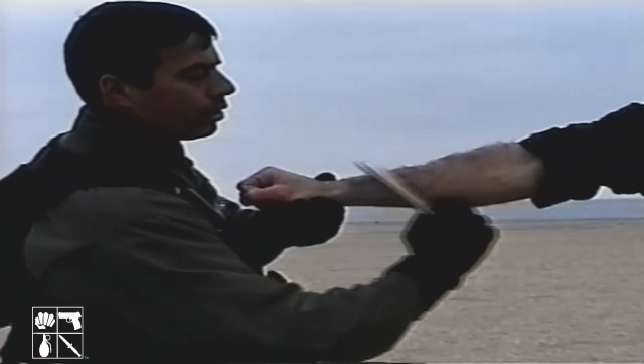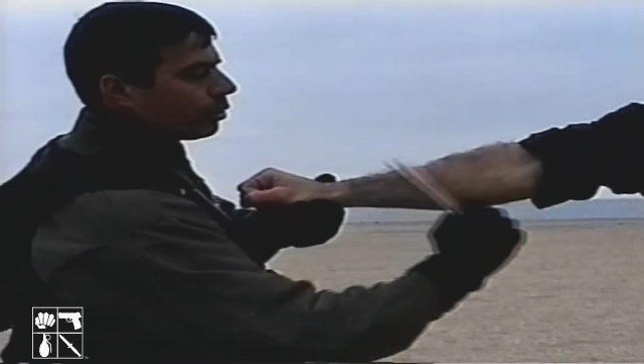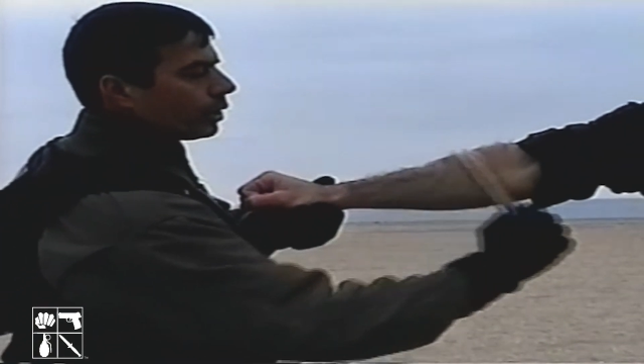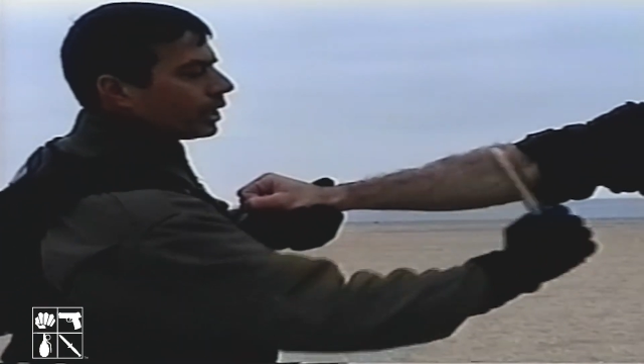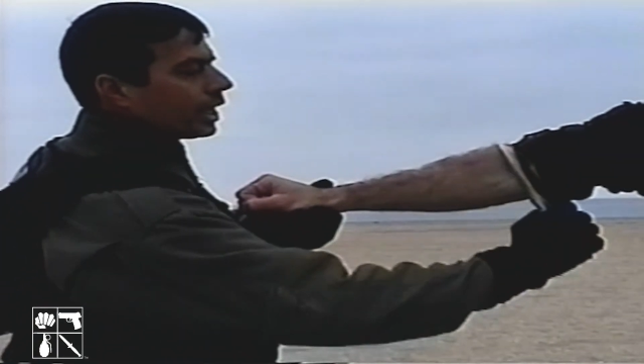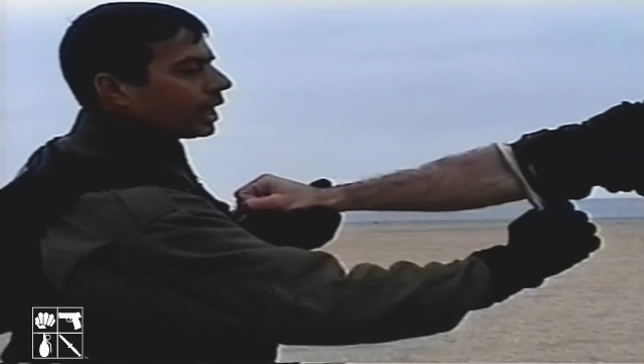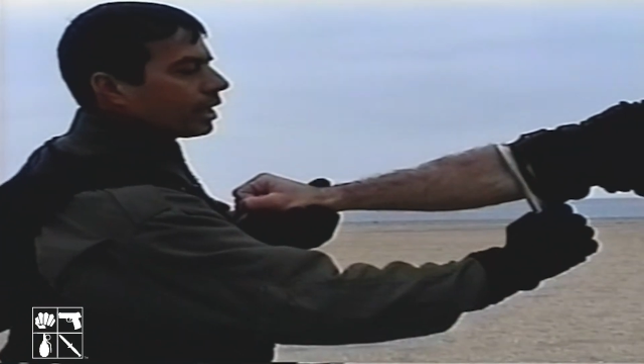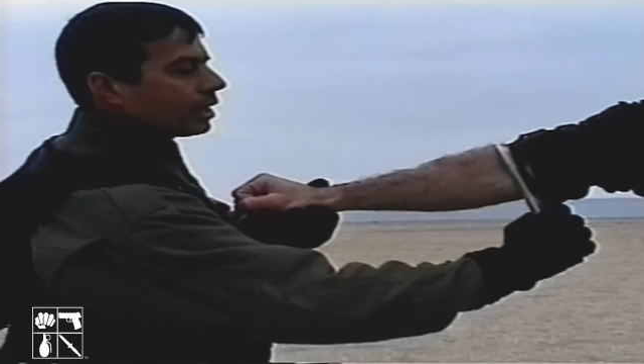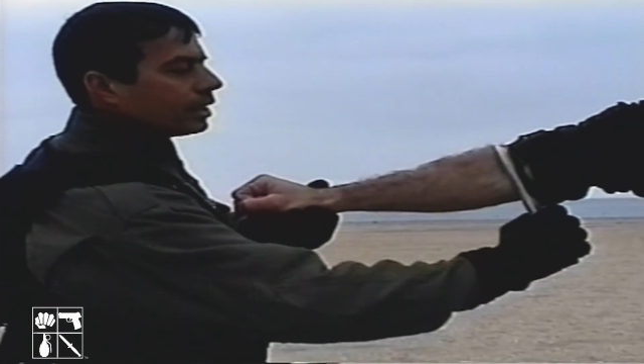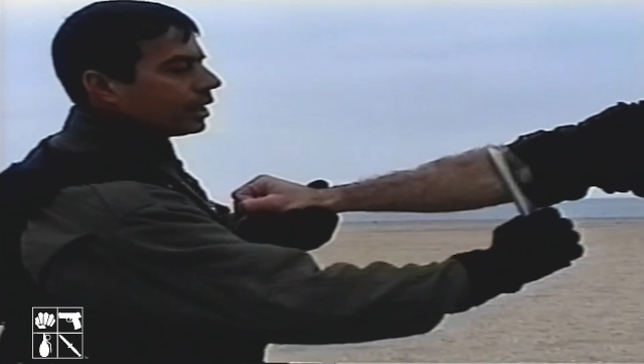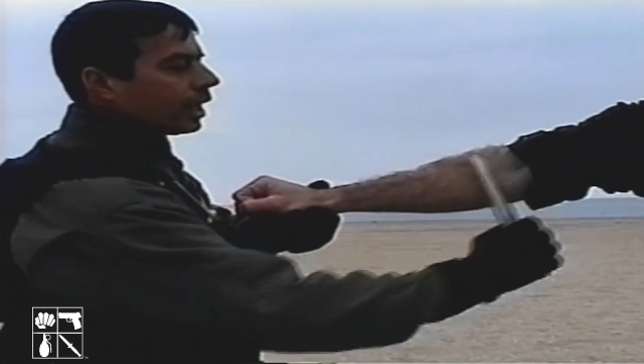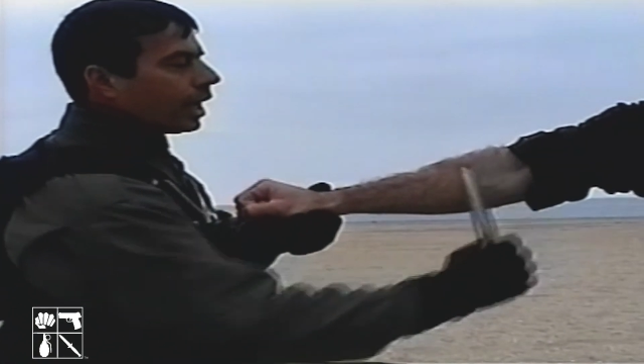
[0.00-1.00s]
you will take
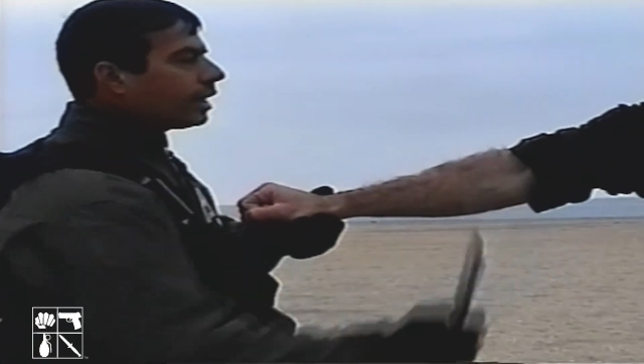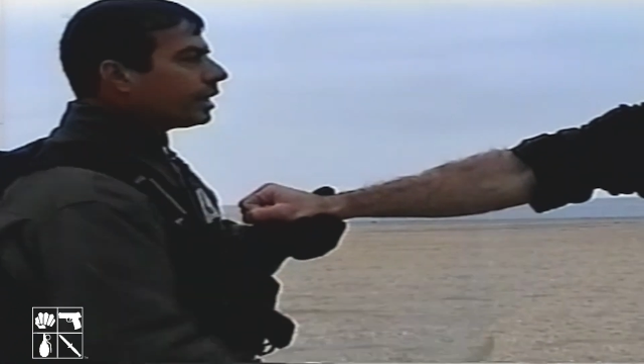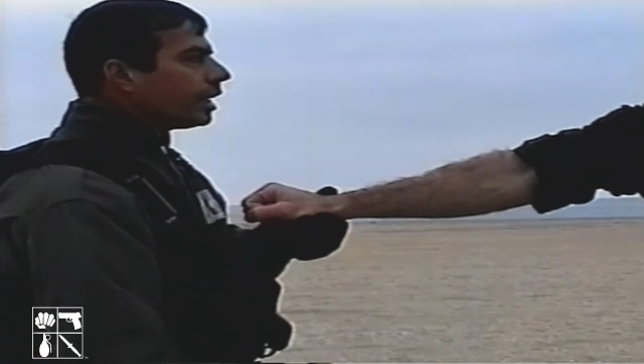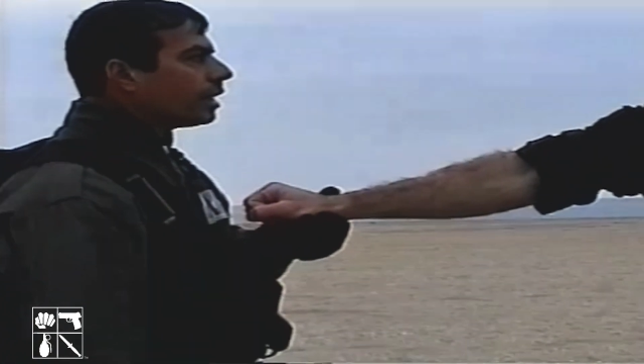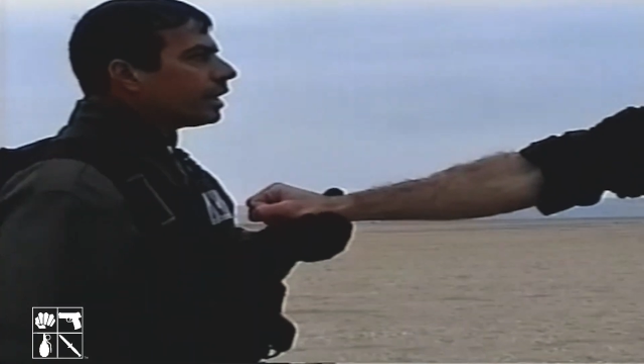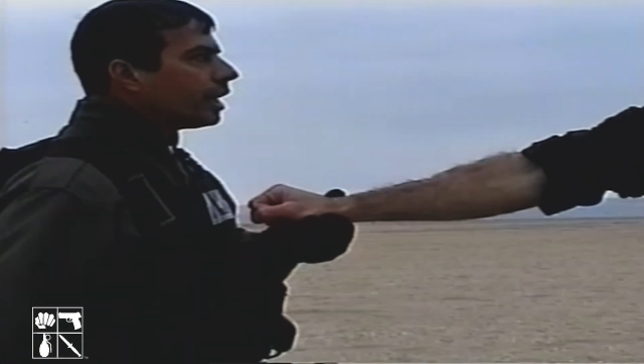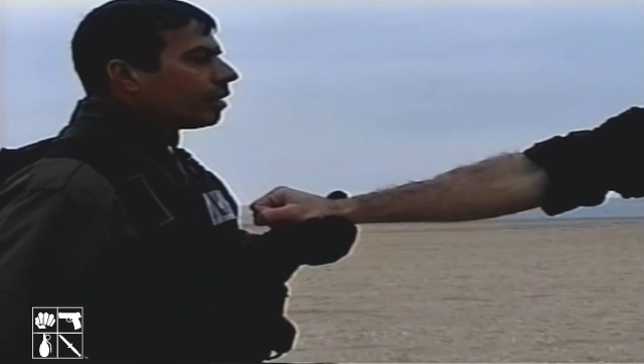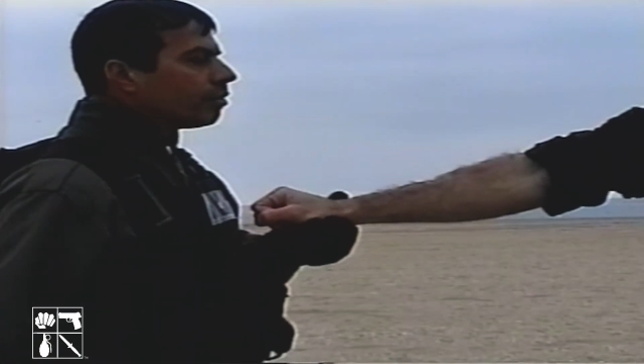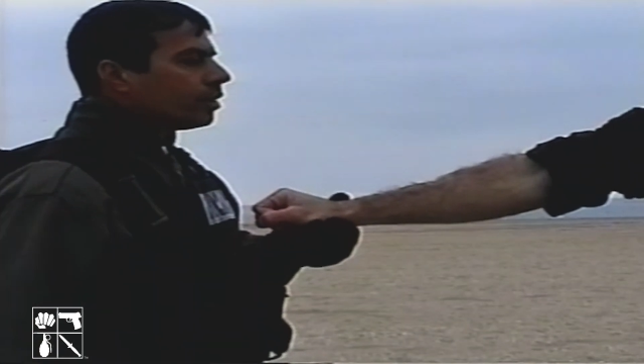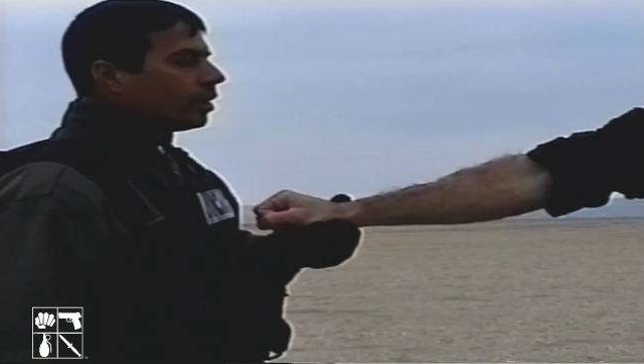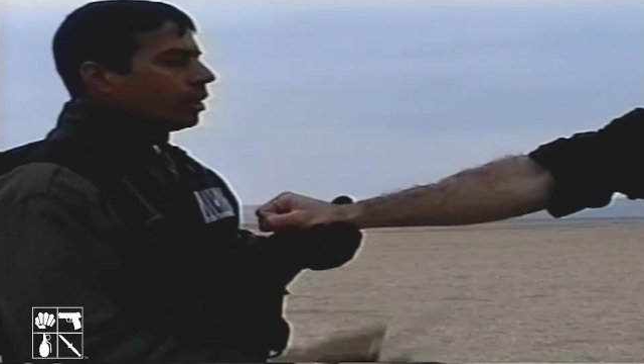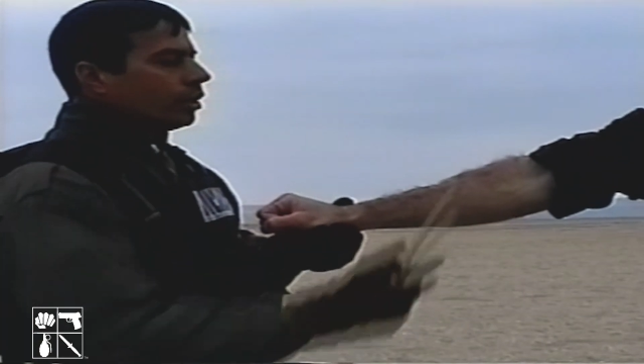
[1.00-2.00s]
the radial nerve,